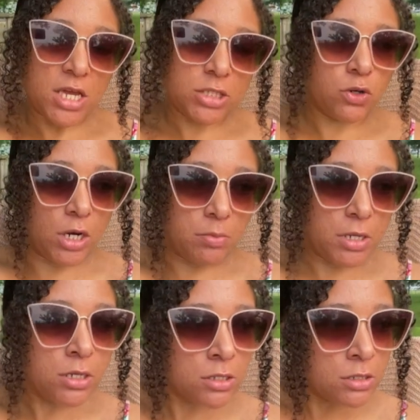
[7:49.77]
It's
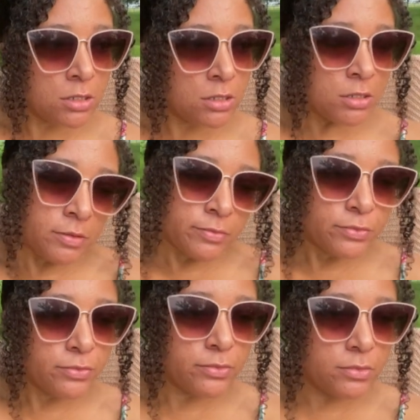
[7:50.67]
creepy.
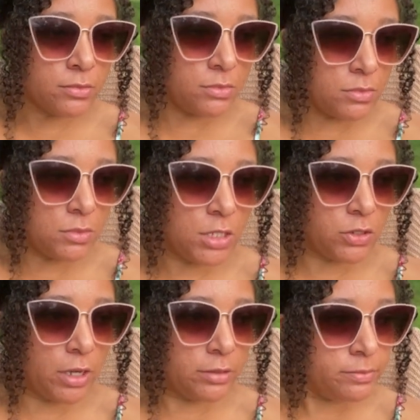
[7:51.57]
And that's
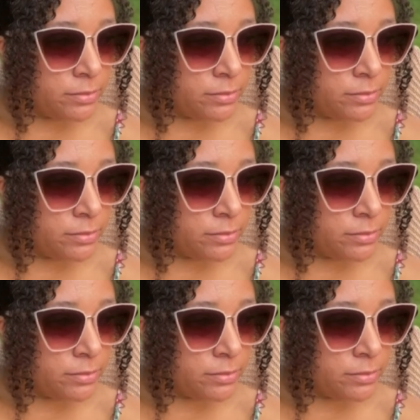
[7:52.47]
okay.